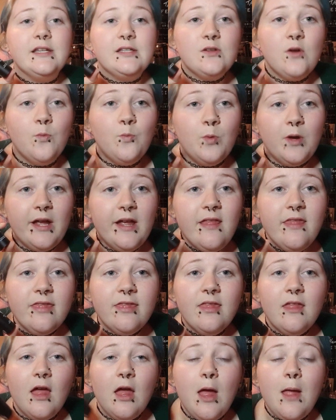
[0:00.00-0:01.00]
this on with,
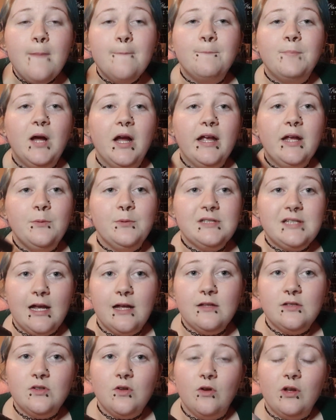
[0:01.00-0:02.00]
but it was out
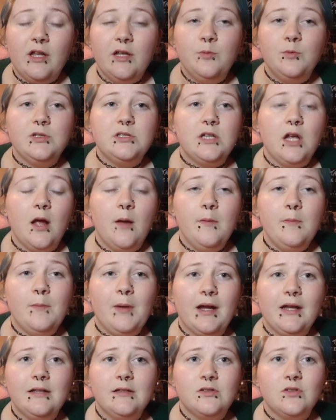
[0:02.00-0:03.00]
of stock and it wasn't coming
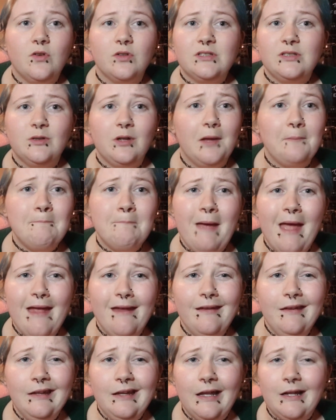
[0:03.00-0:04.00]
back in stock till like
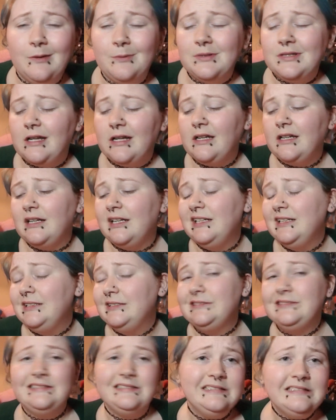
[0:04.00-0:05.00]
May, and I was like,
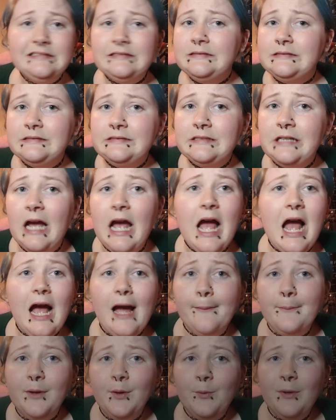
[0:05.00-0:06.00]

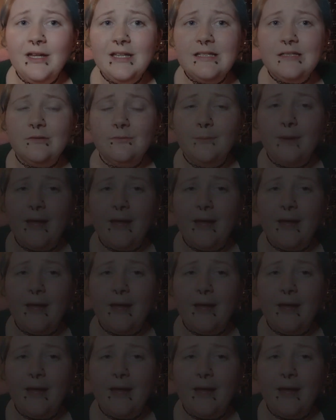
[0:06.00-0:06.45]
I'm not waiting till